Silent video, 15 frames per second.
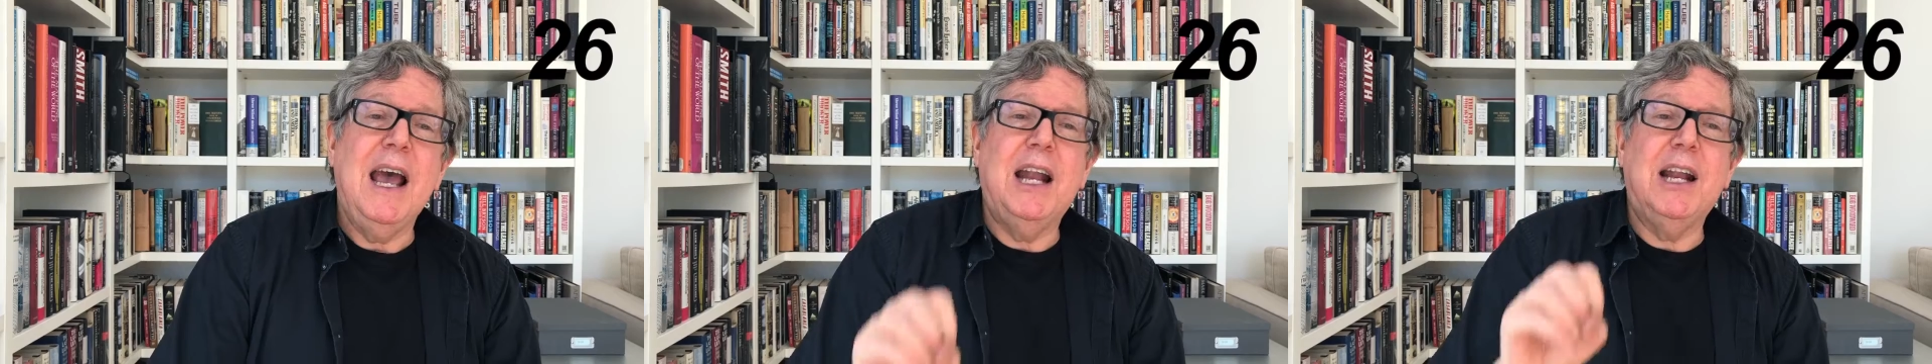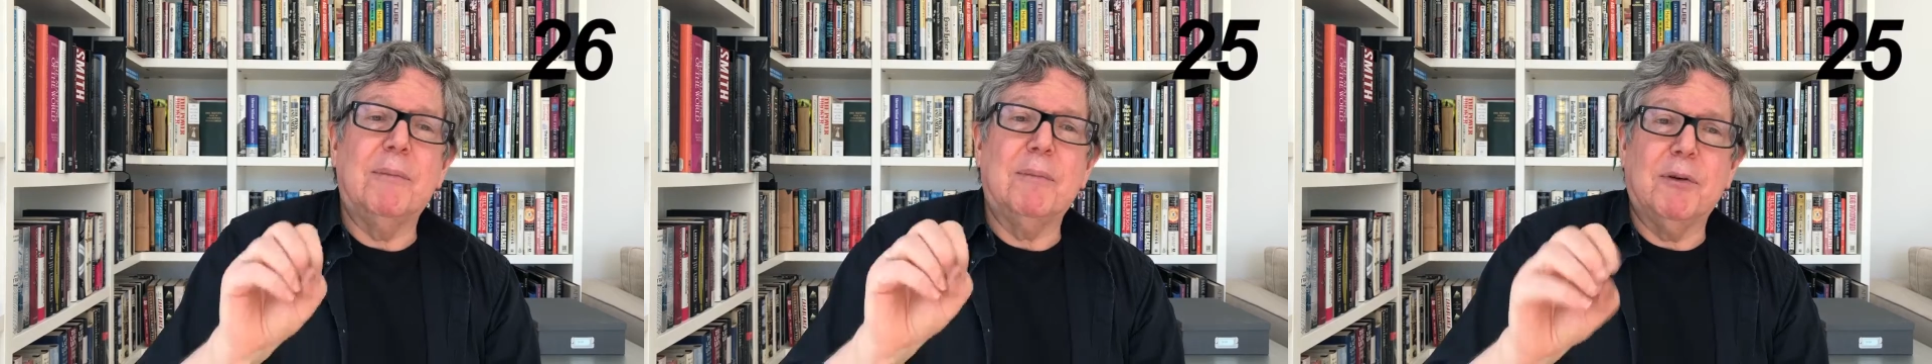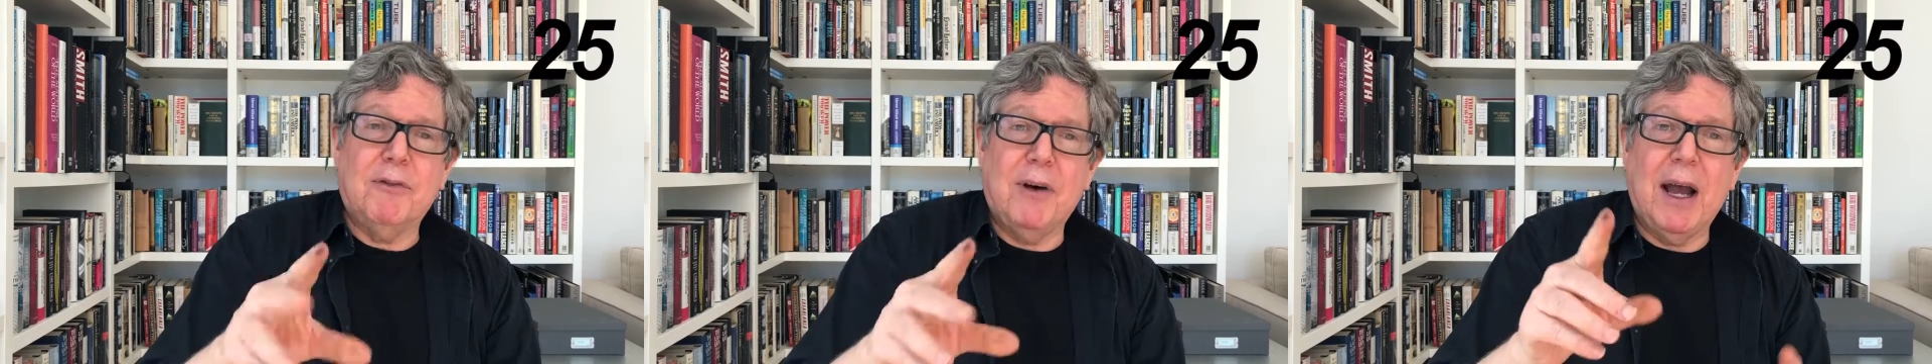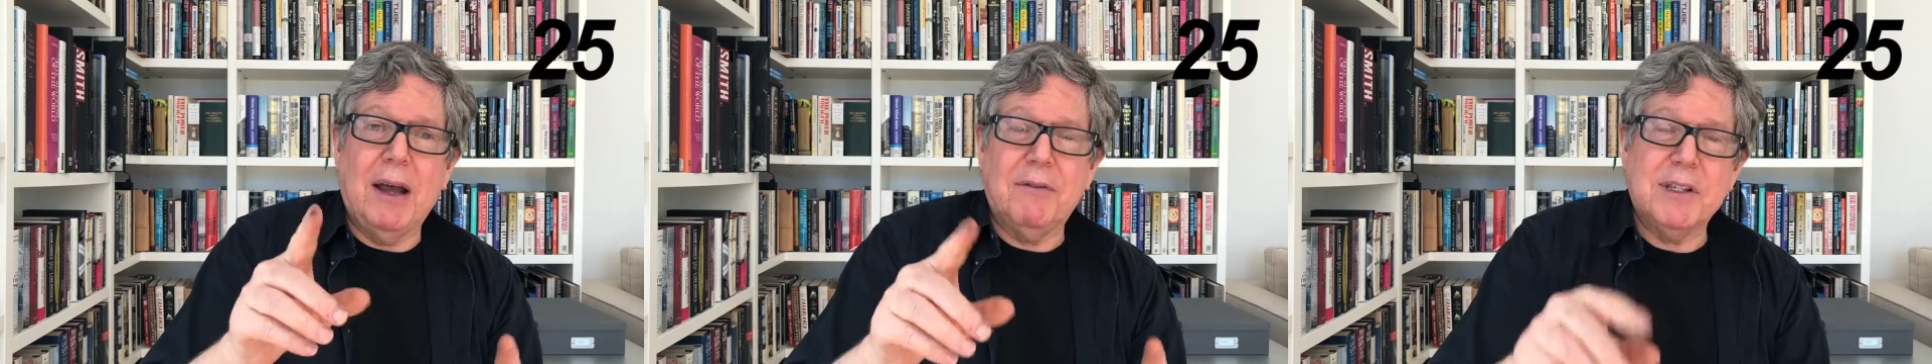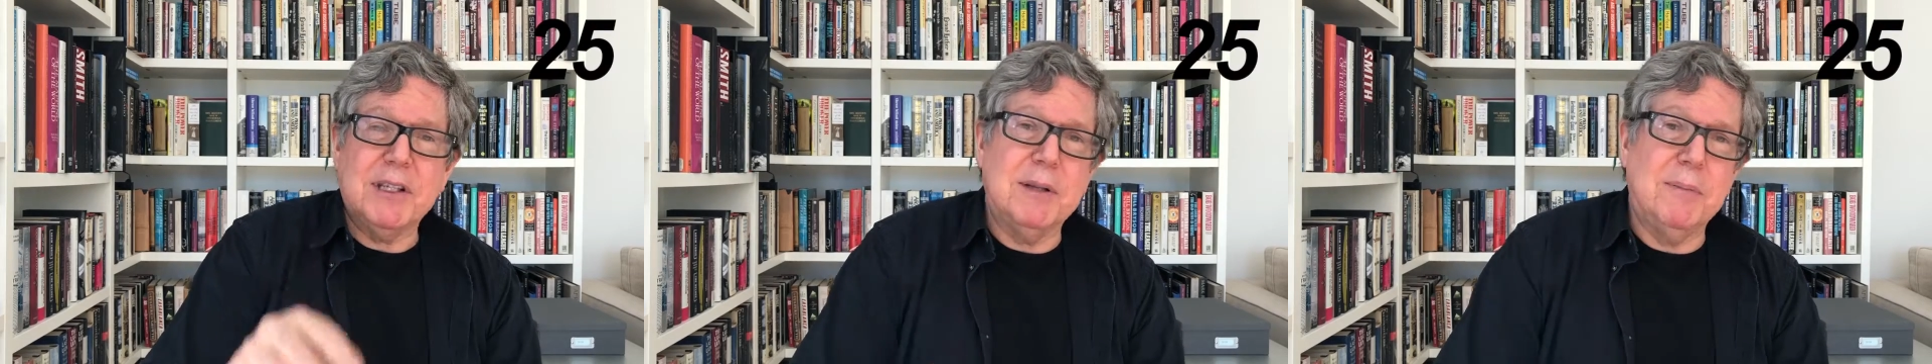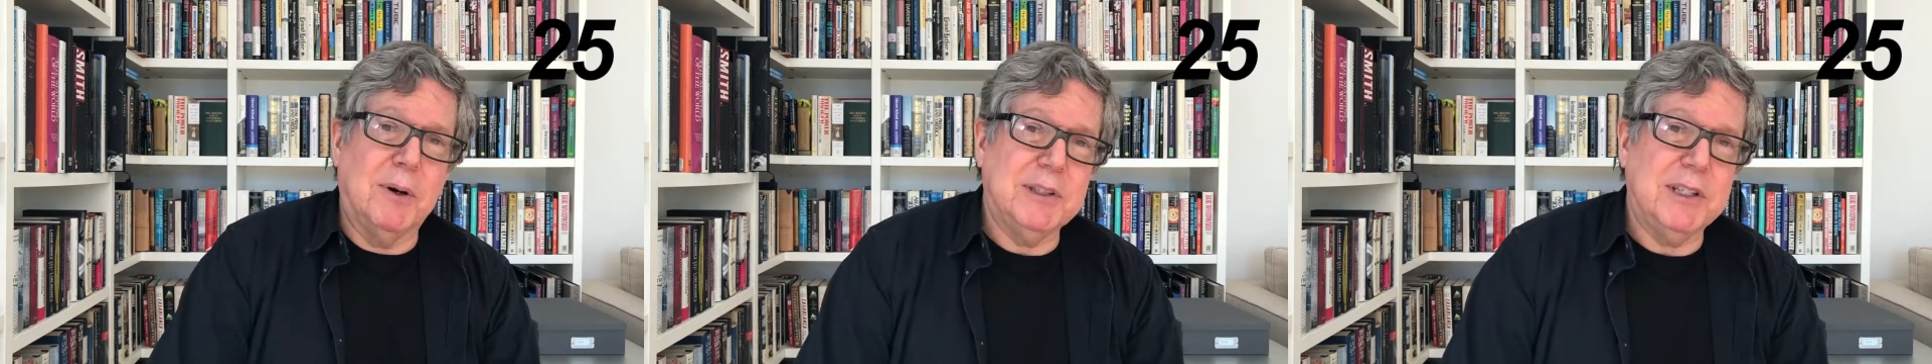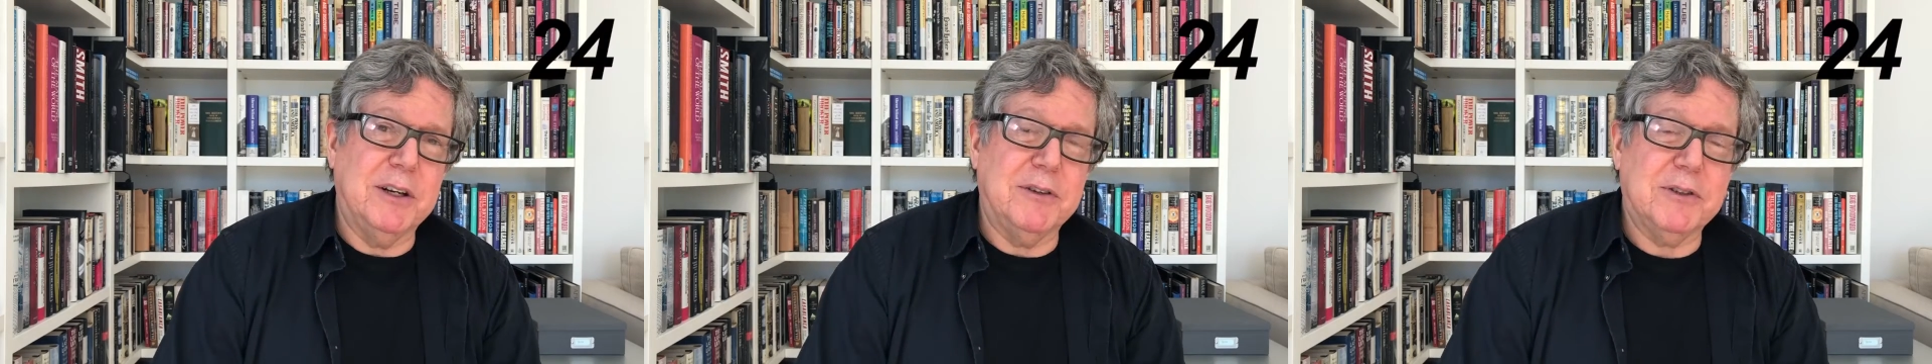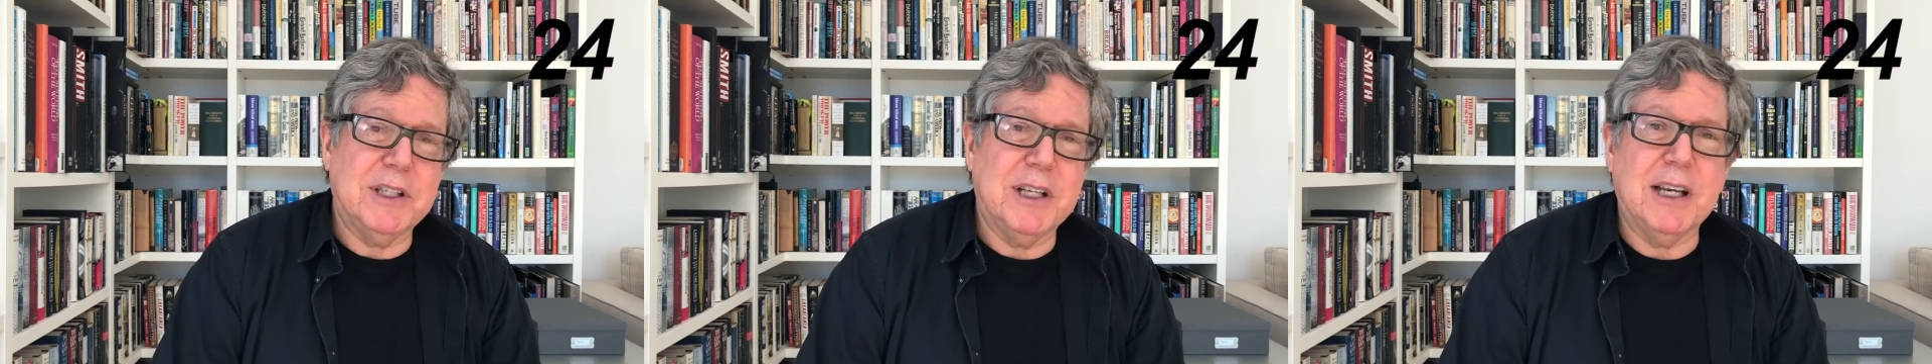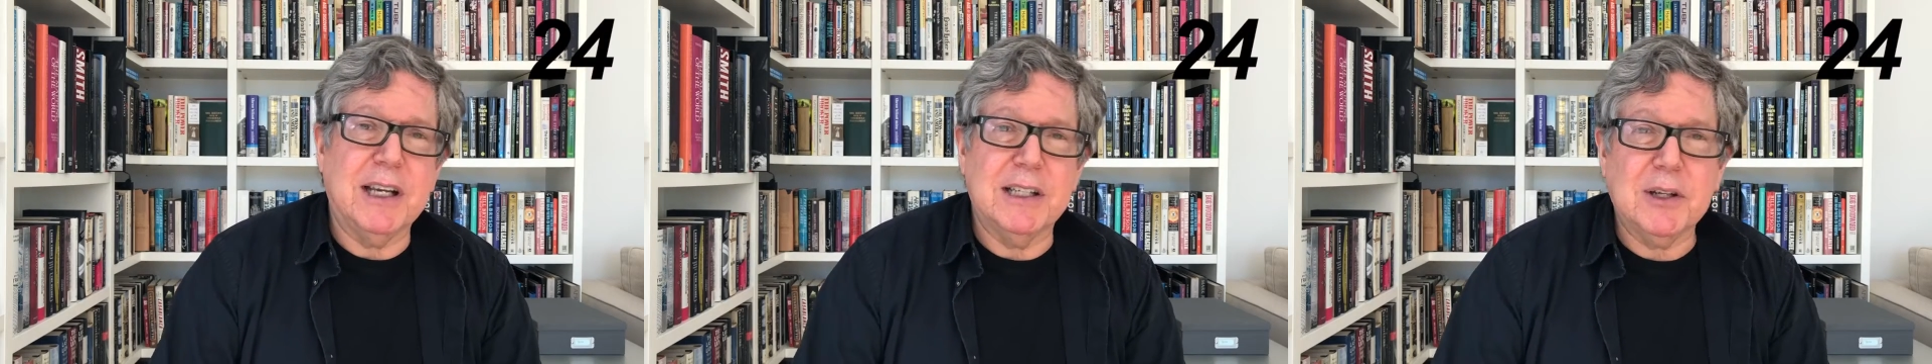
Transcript: And number five, this is the most interesting,